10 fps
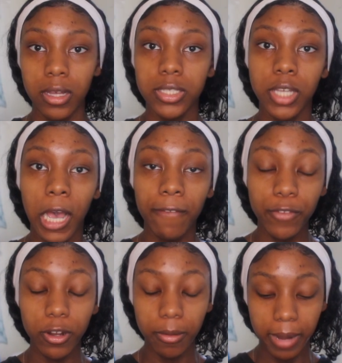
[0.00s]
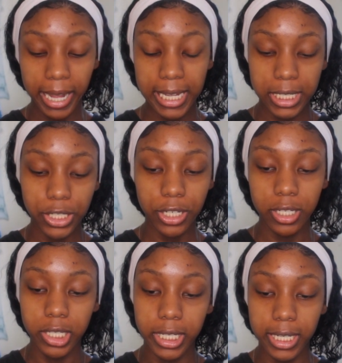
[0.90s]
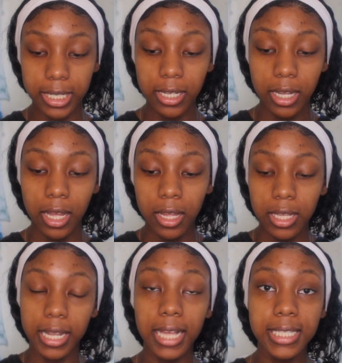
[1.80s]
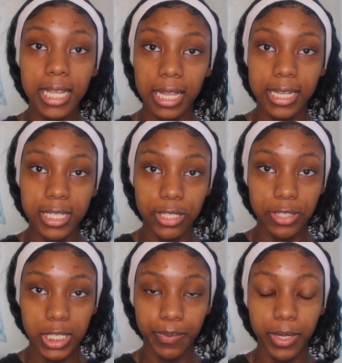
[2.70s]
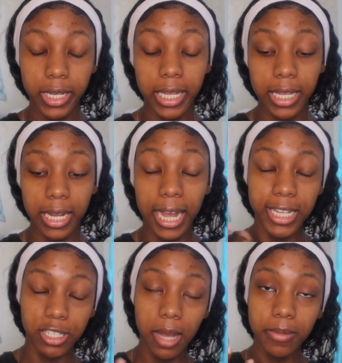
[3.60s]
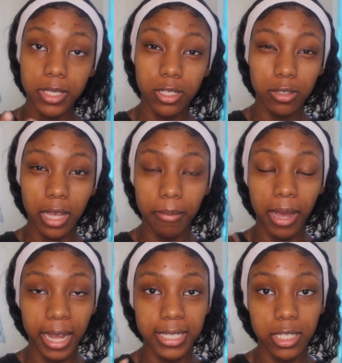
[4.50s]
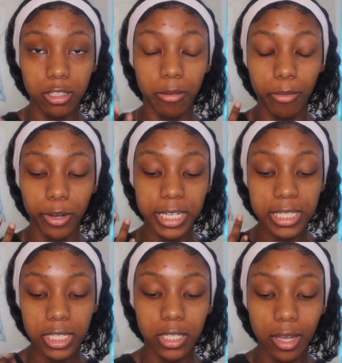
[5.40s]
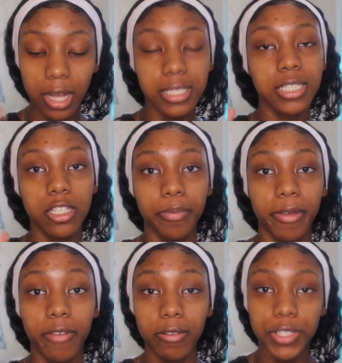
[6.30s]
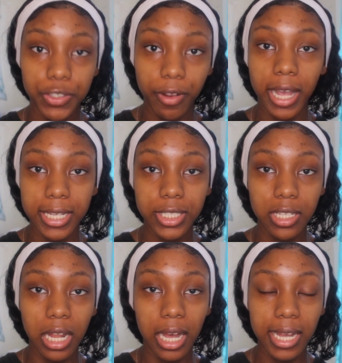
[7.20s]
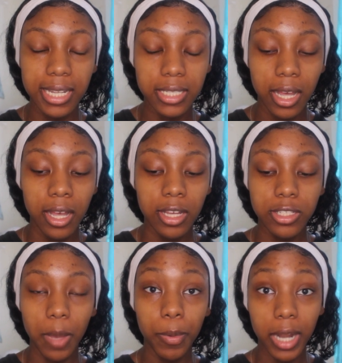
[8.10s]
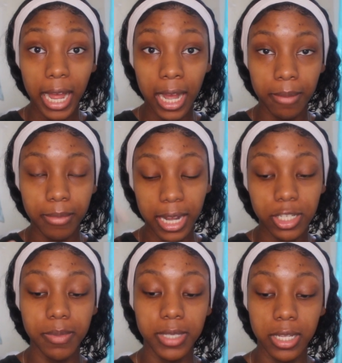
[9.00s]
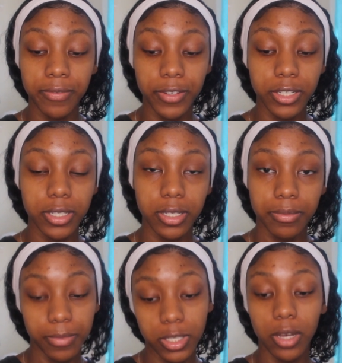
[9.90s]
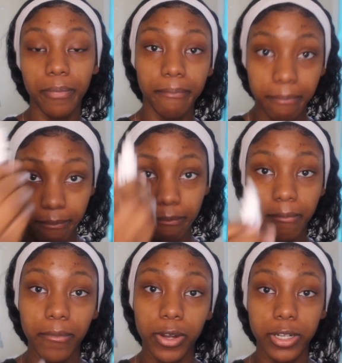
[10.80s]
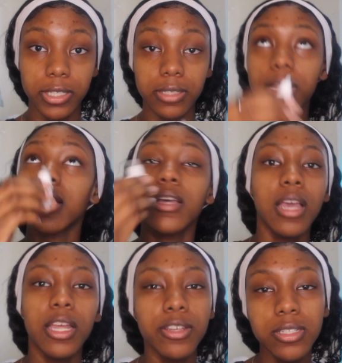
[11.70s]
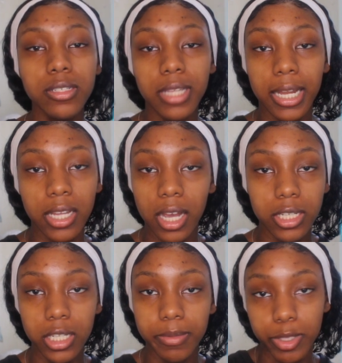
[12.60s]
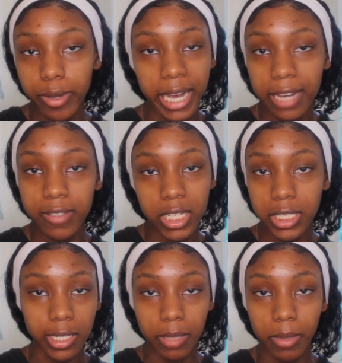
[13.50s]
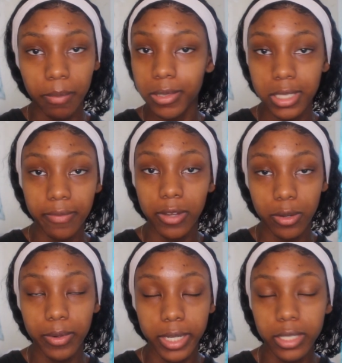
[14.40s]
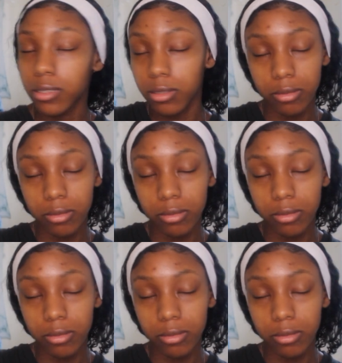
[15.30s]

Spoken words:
So after my hands are clean, the next thing I like to do is put in eye drops to get my eyes a little moist, because contacts could be very dry into the eyes. So I put eye drops in first. So we're gonna do that. And you can use any eye drops you have. It doesn't have to be a specific one.